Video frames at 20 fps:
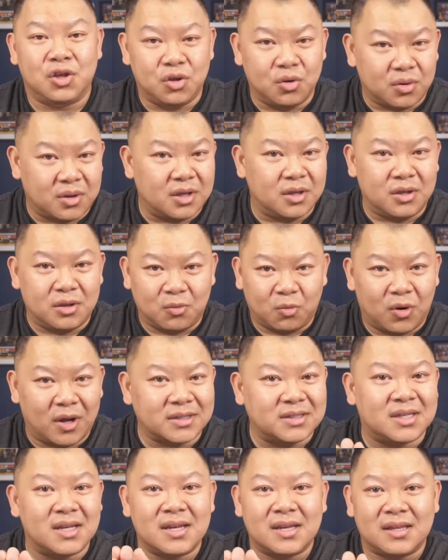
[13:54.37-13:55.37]
you
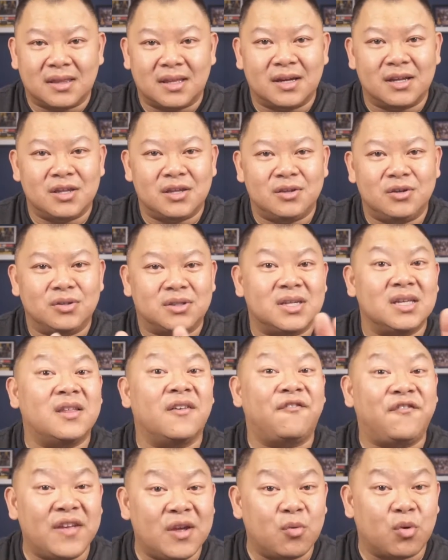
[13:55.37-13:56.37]
once you see
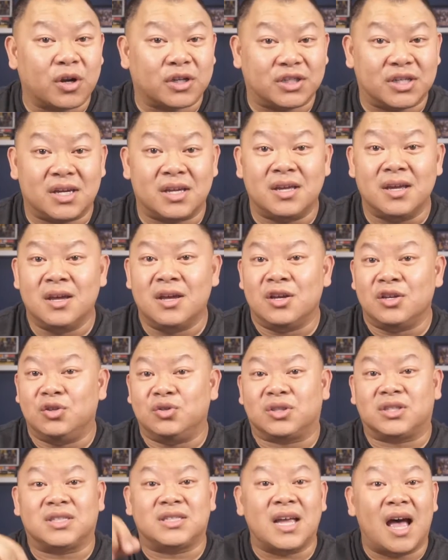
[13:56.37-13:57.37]
the fee worksheet,
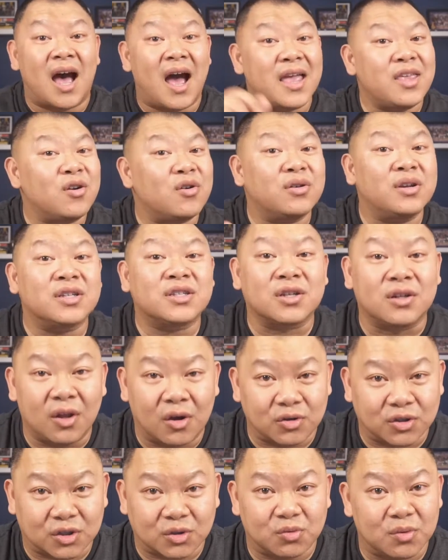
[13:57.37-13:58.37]
you sign your disclosure.